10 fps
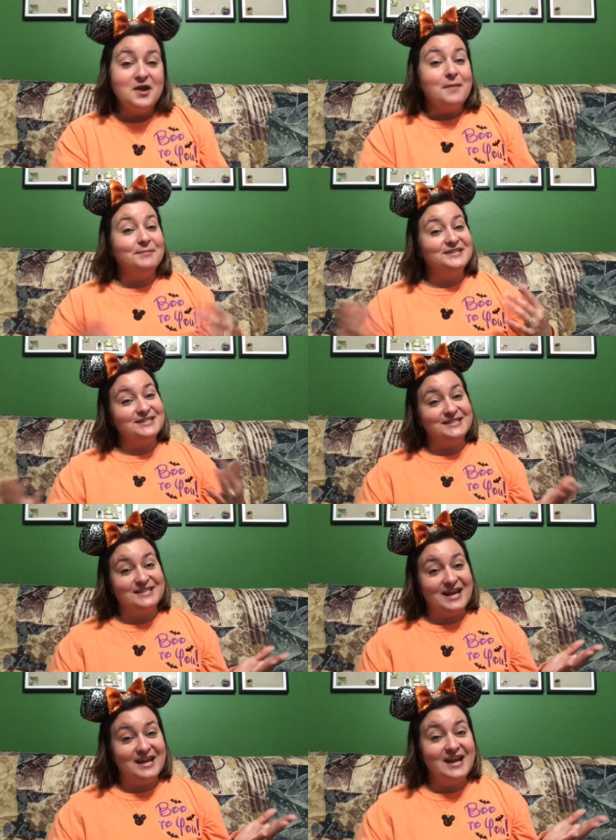But
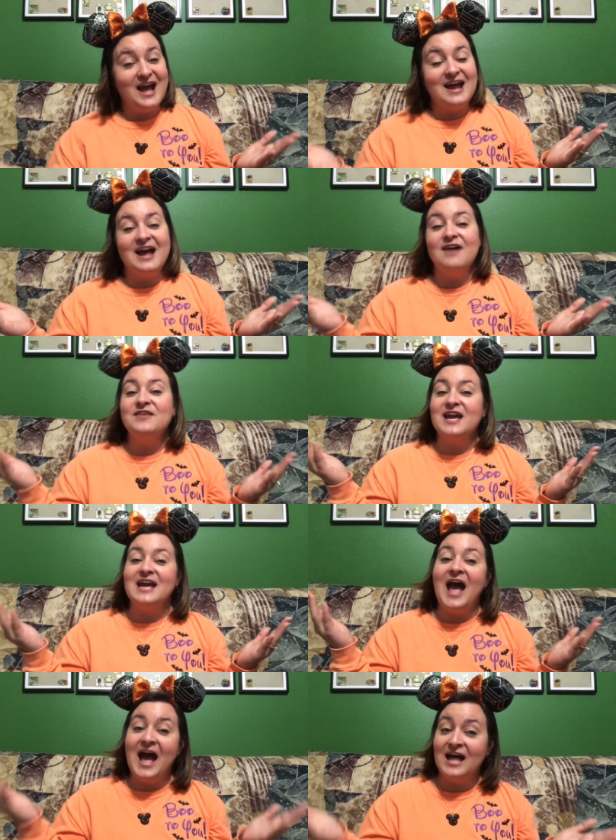today I have a
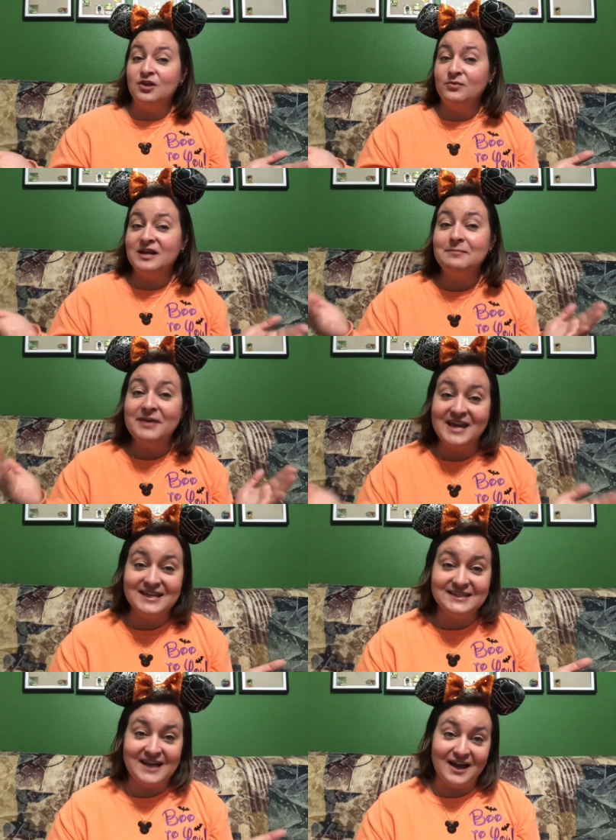Halloween
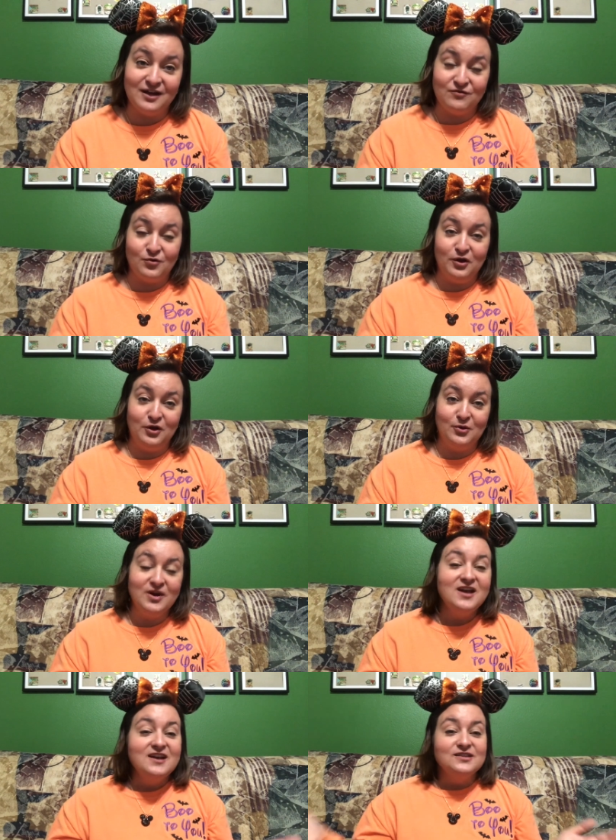pin tag for you.
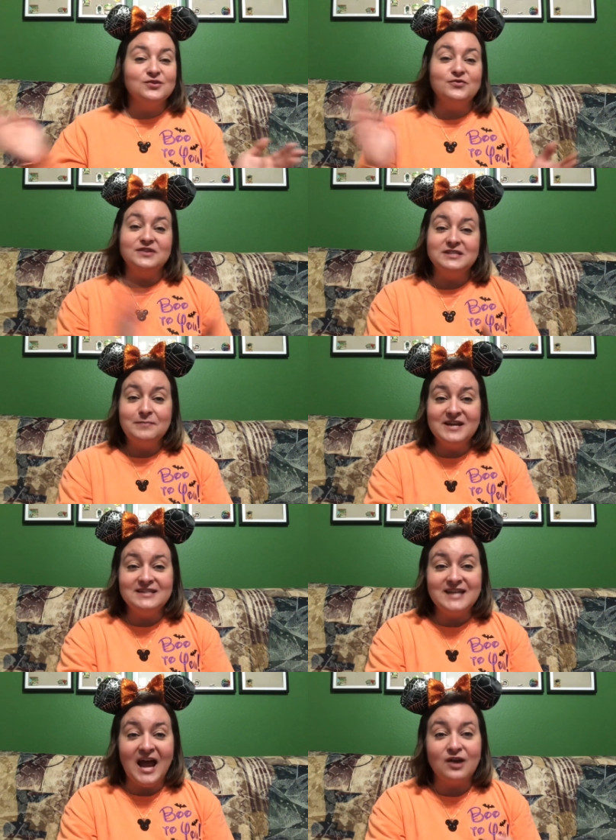So this pin
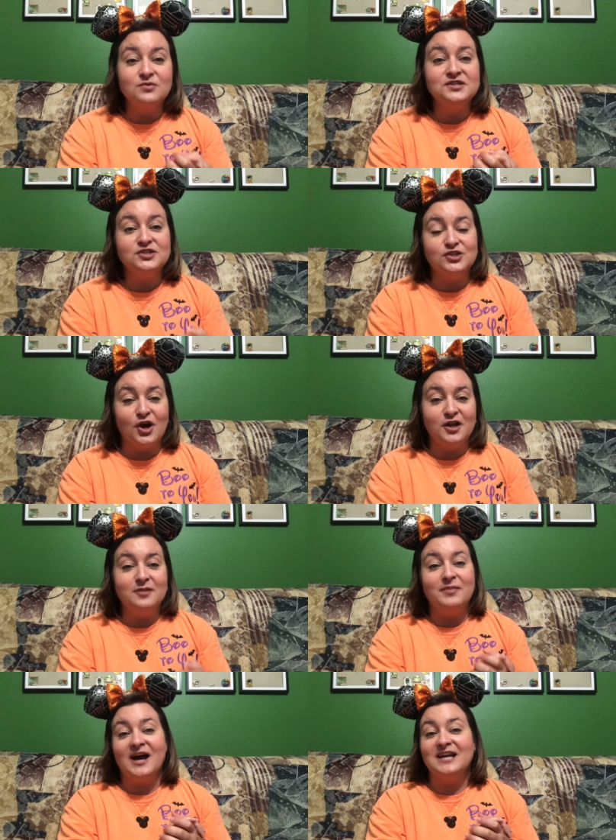tag was
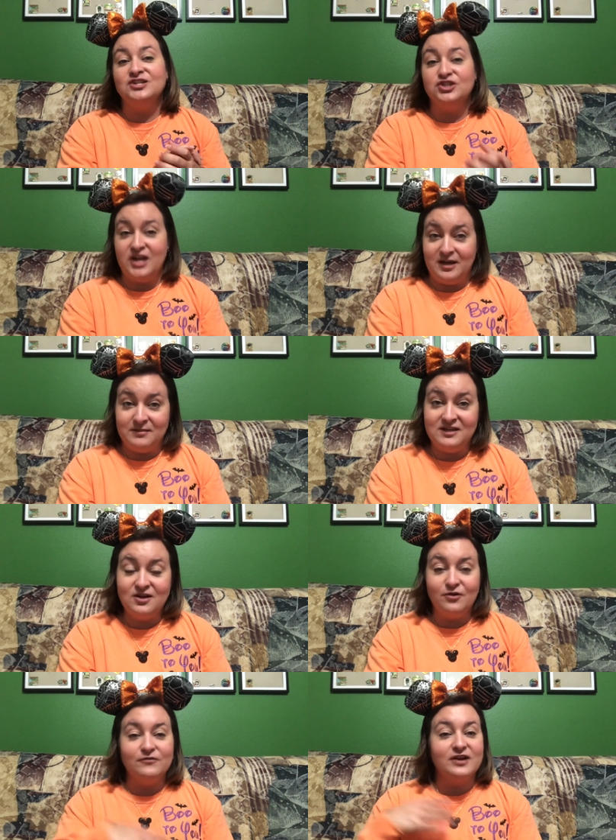started by Jamie
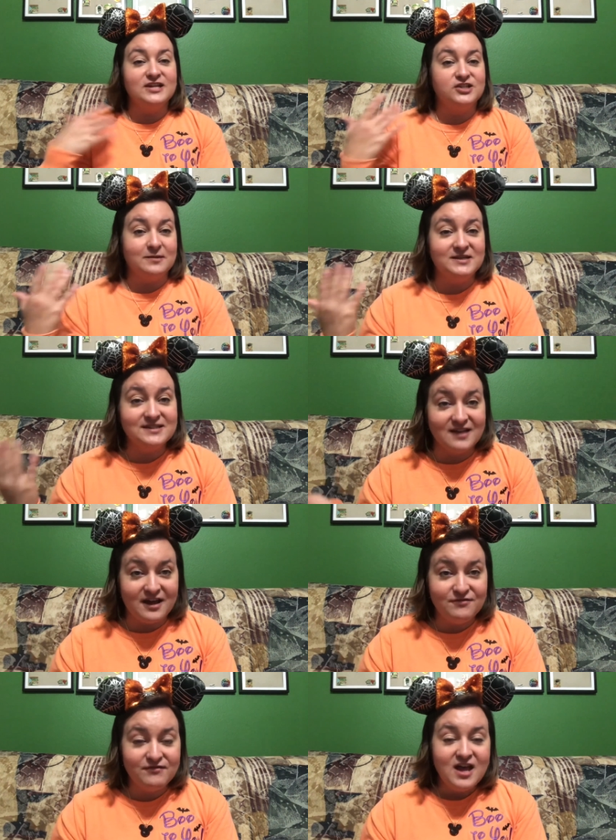over at Jamie's
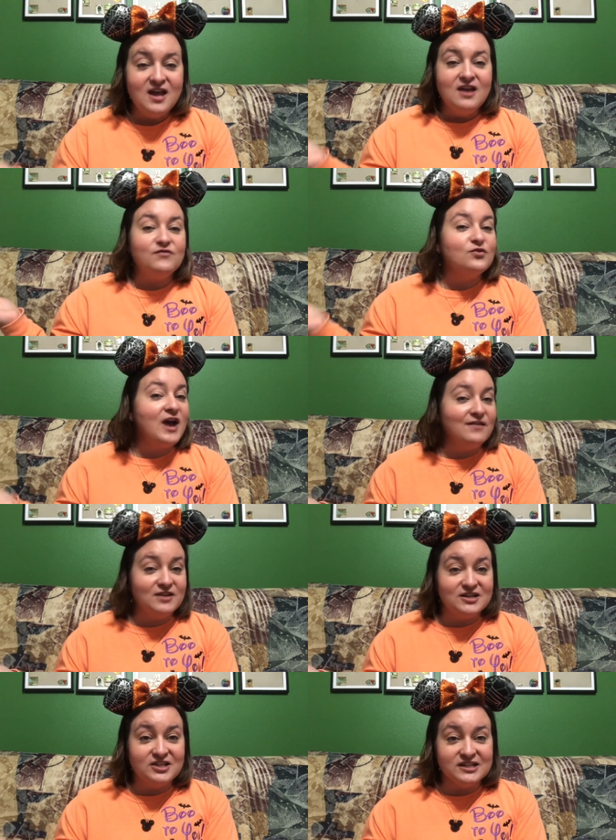Life. If you have
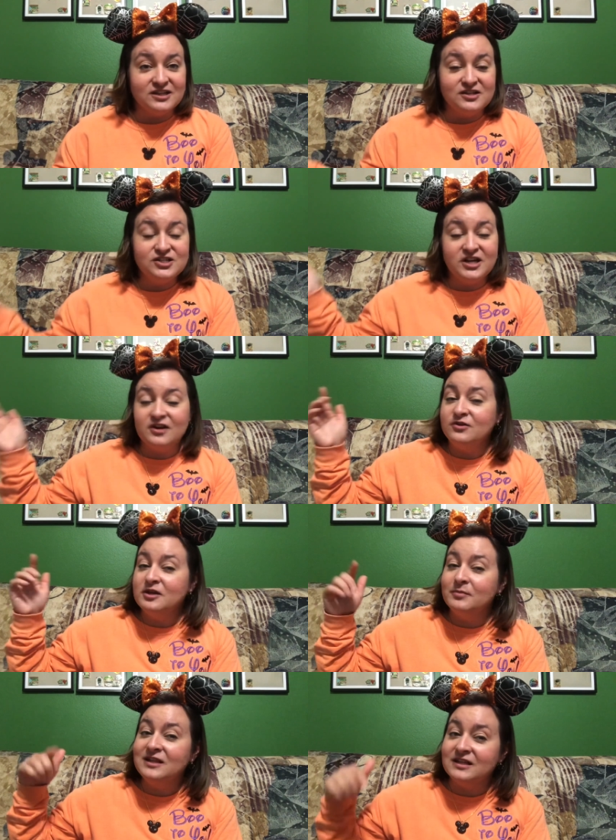not checked out his channel,
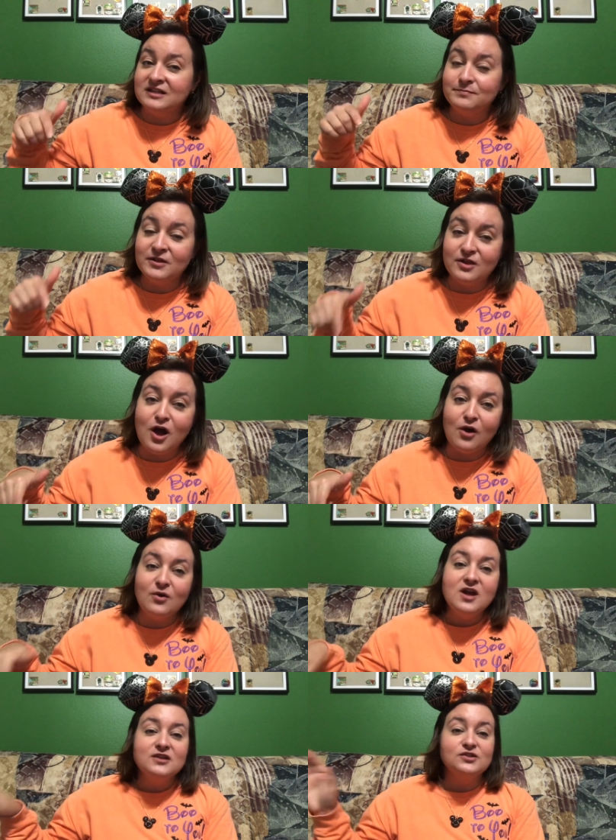he'll be linked
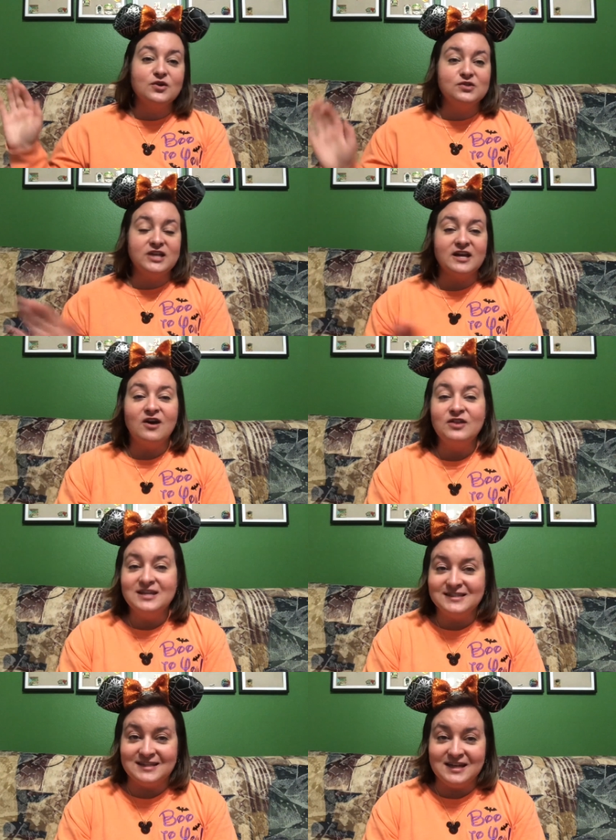below, so go check out
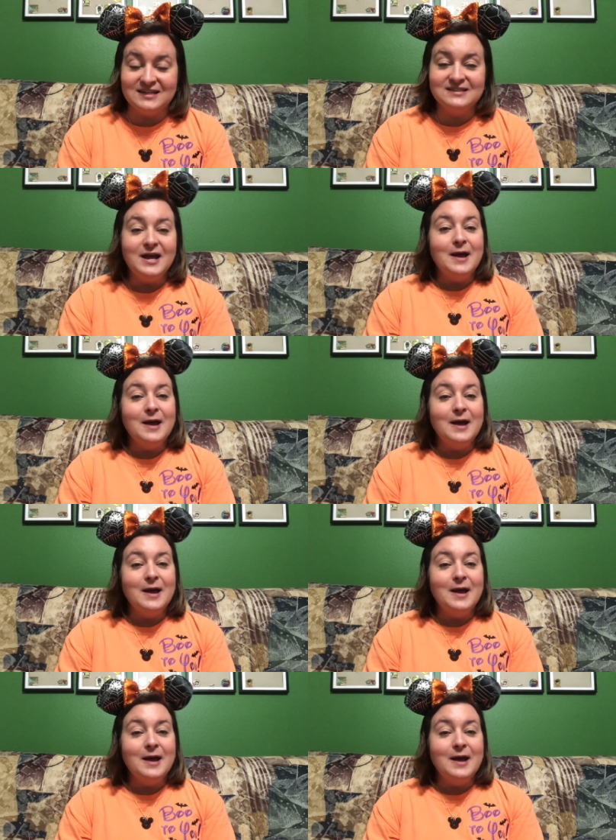his things.